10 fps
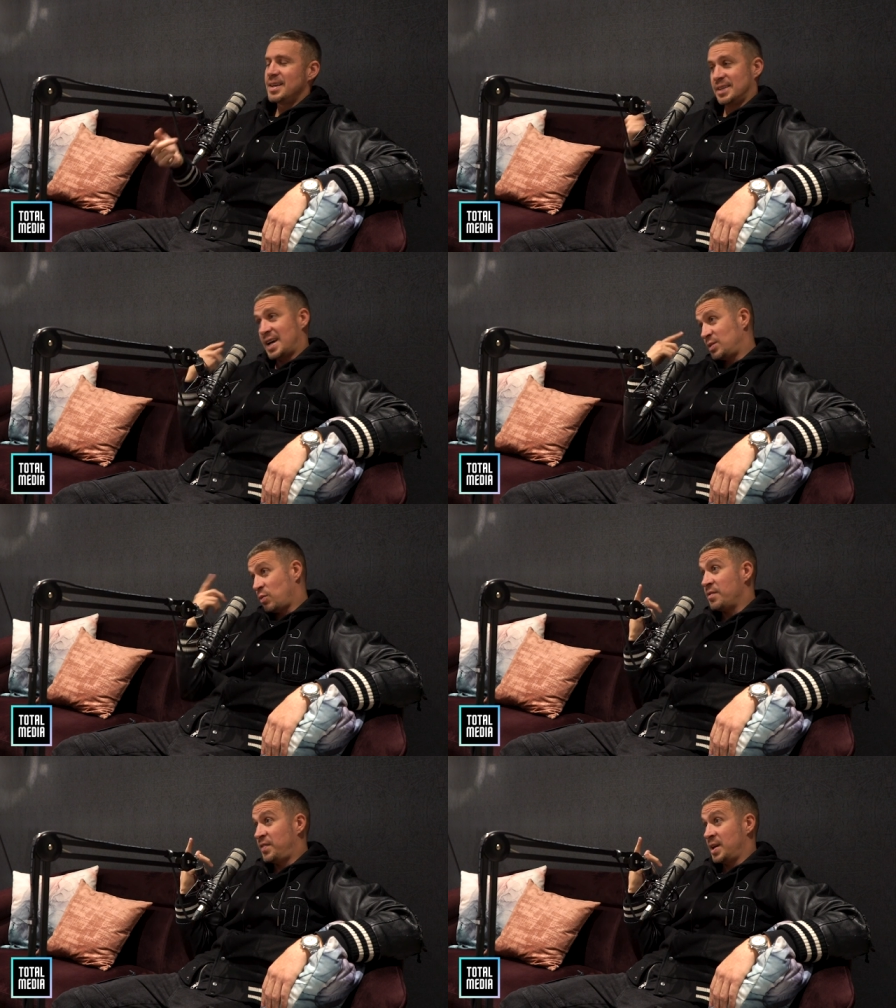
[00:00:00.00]
So that's
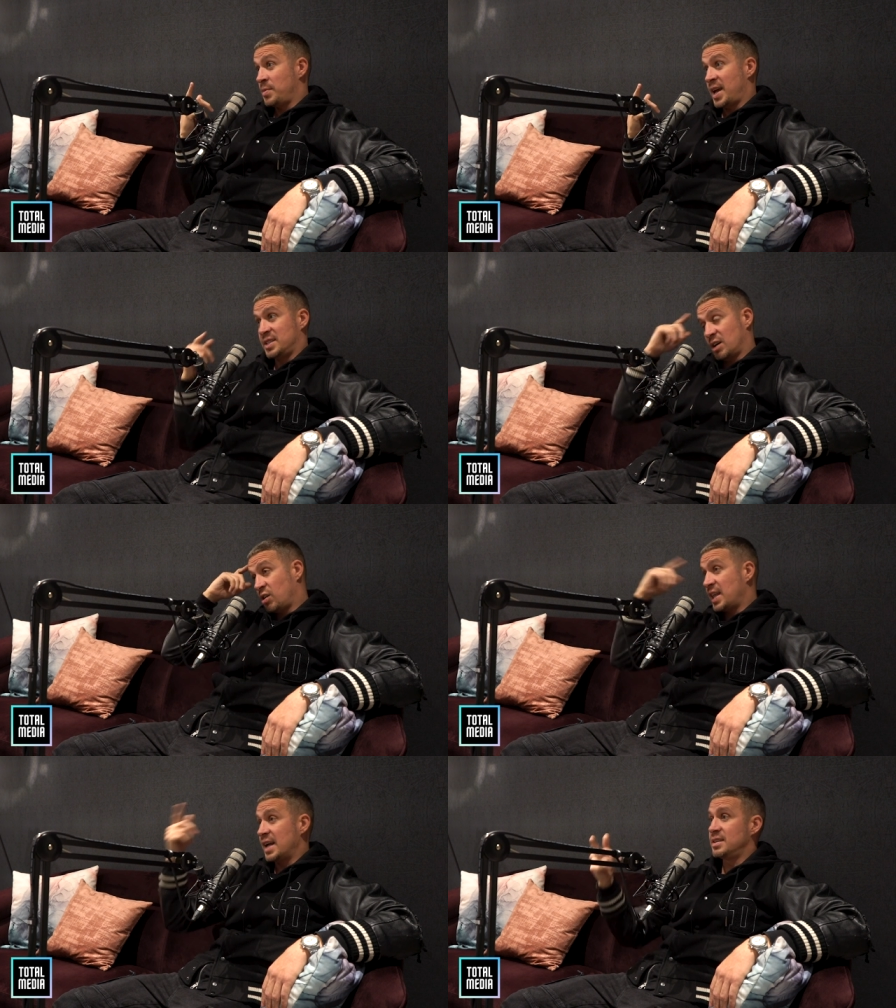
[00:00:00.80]
one thing in my head. So I
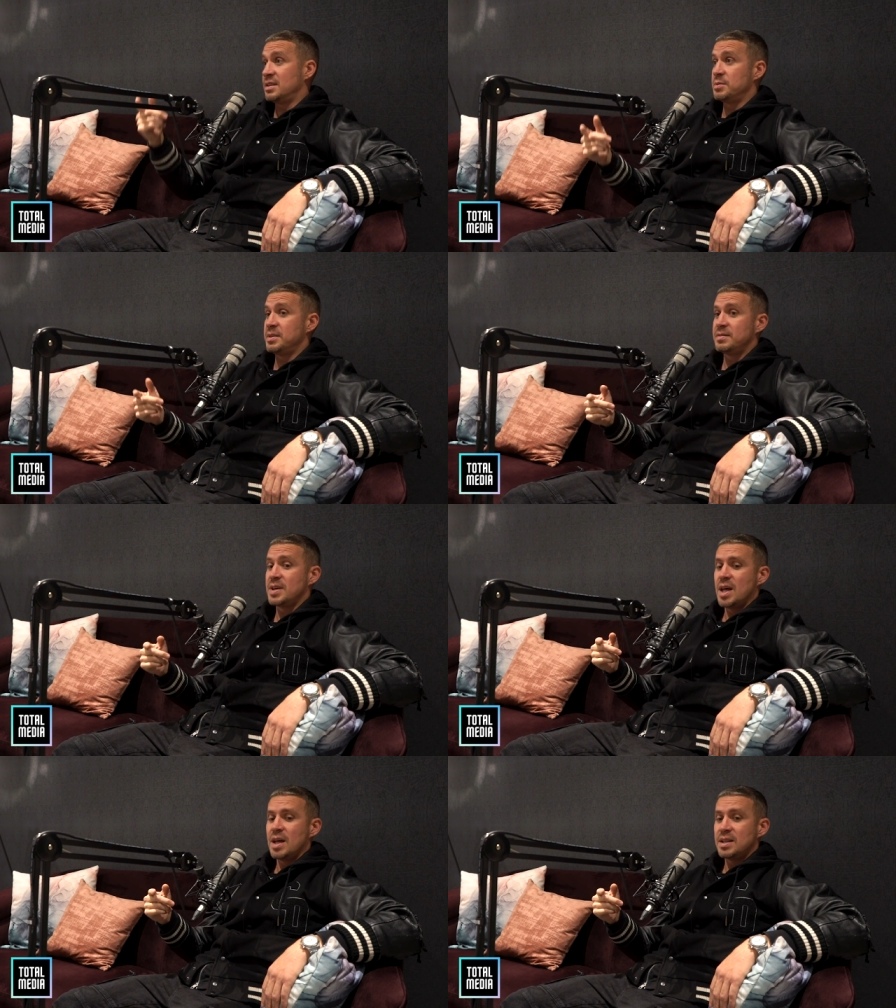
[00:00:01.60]
got that to deal with.
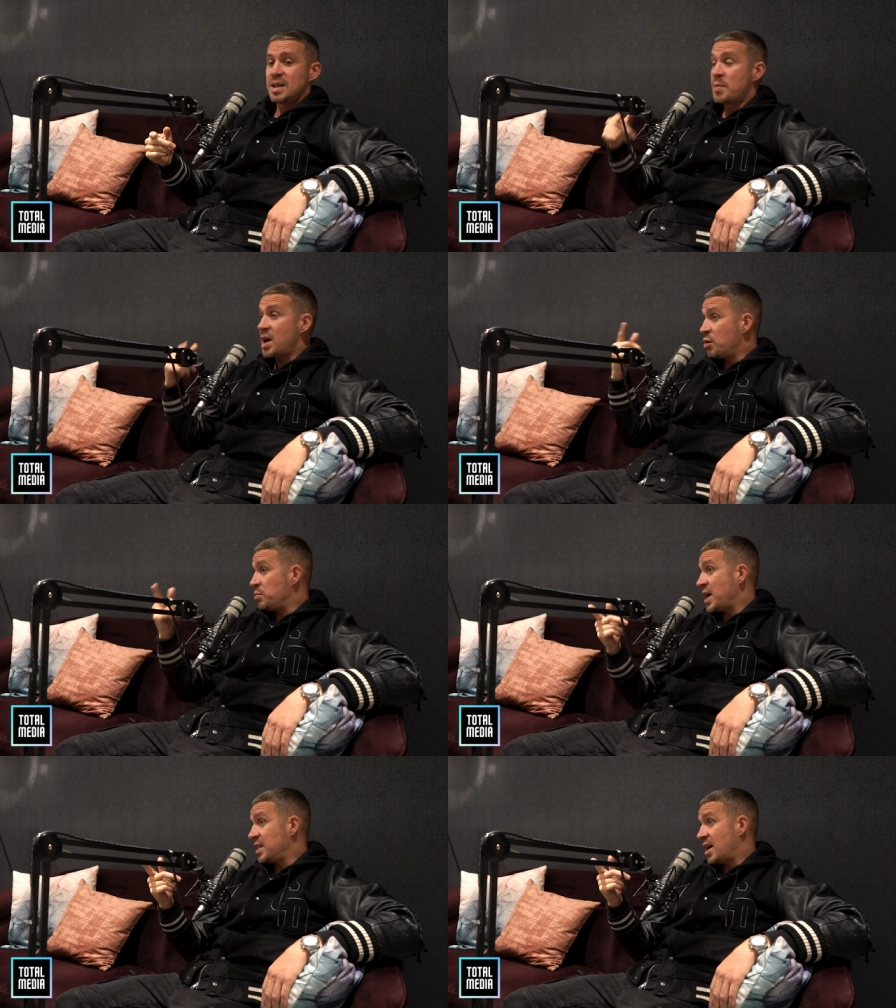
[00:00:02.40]
Yeah. Then my old
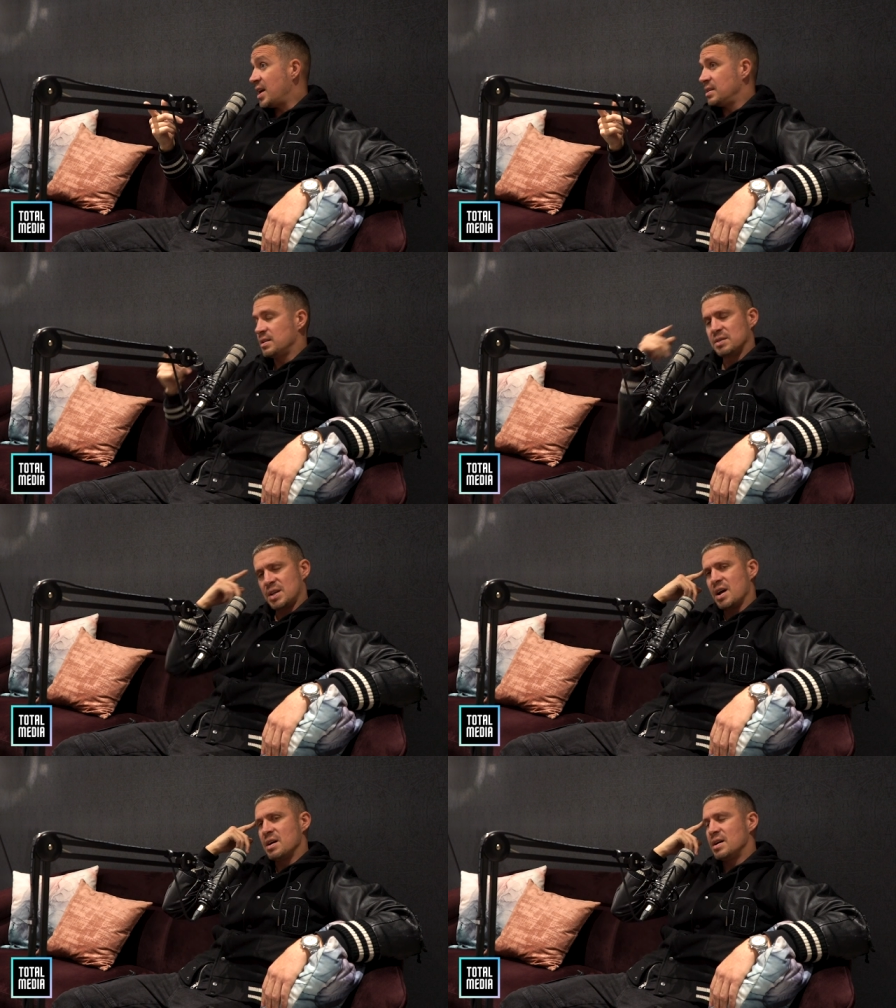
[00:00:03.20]
man died. I was
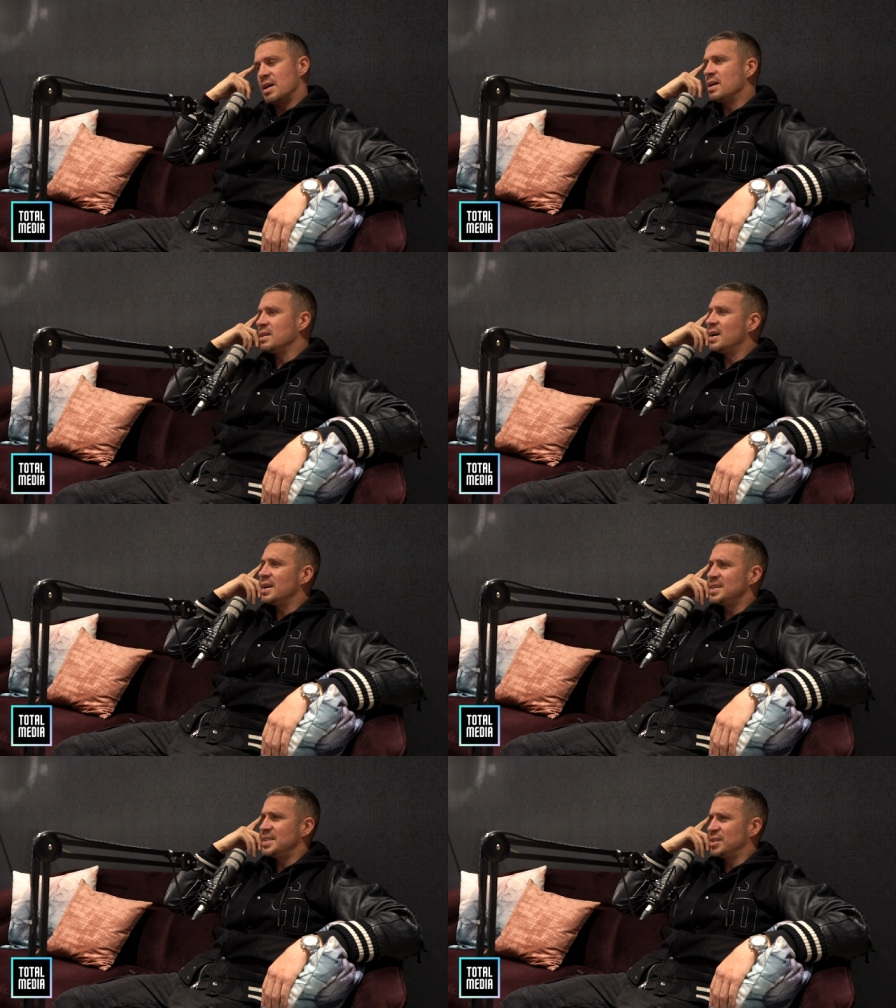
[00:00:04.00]
like, oh
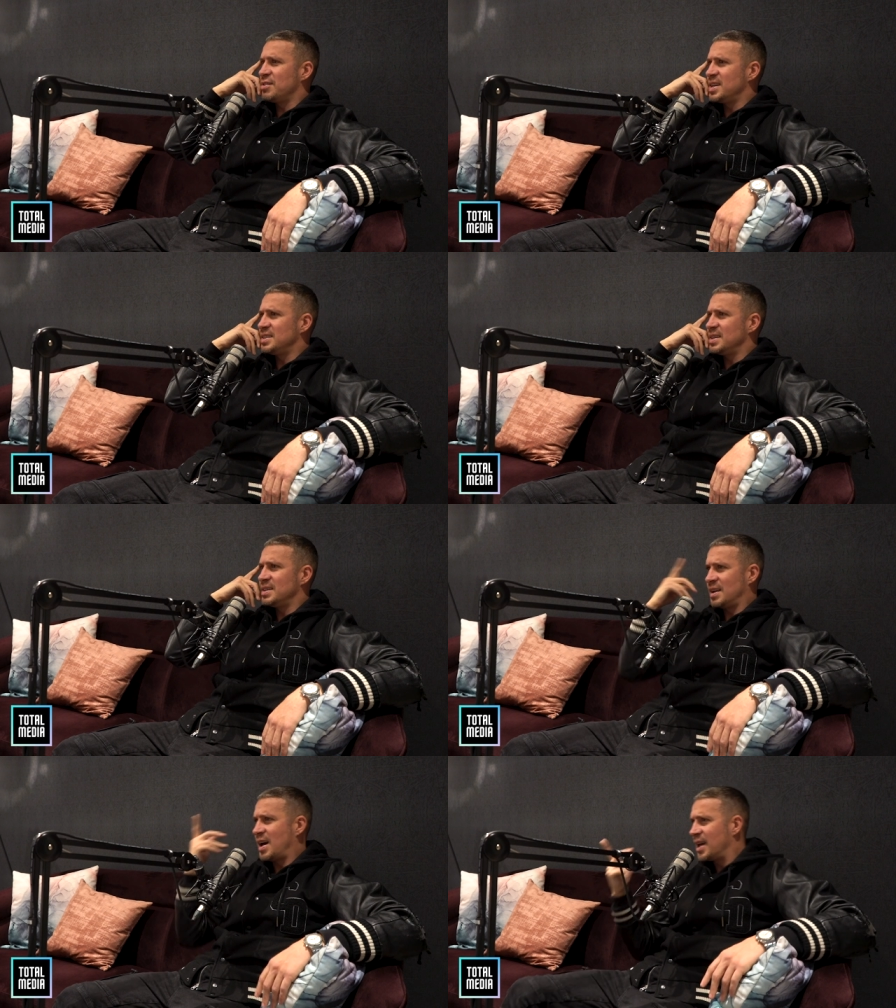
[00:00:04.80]
no, this is crazy.
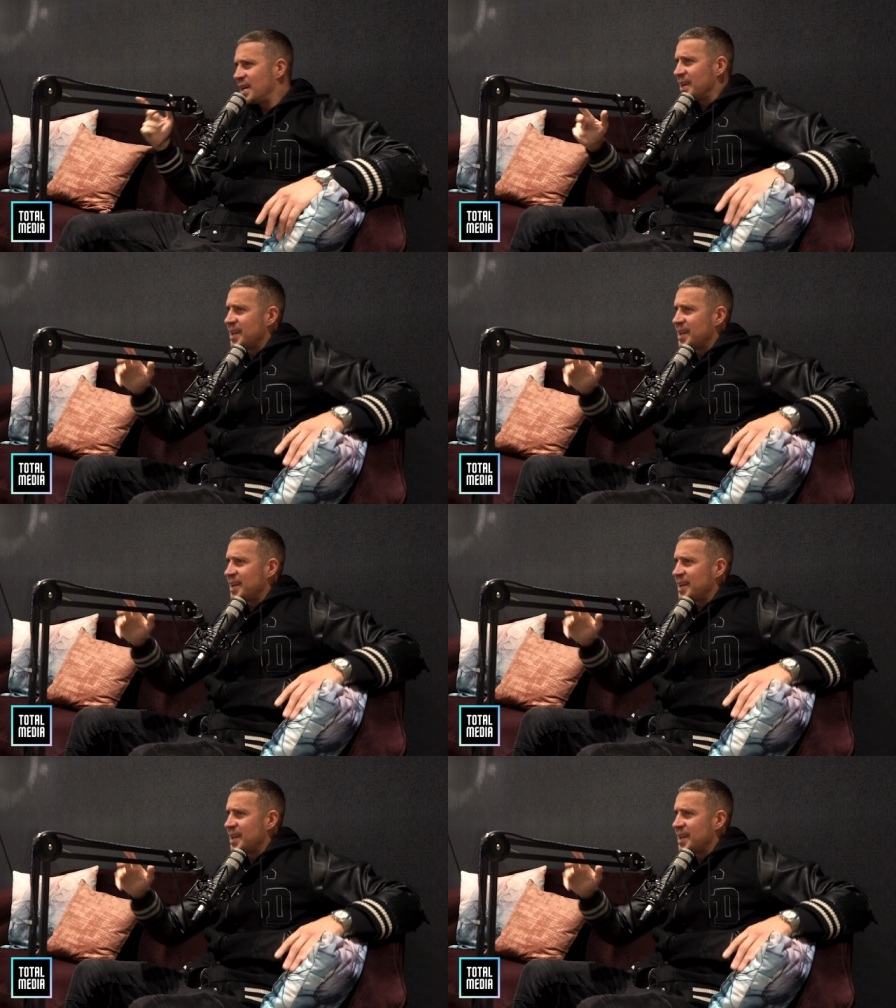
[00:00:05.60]
Like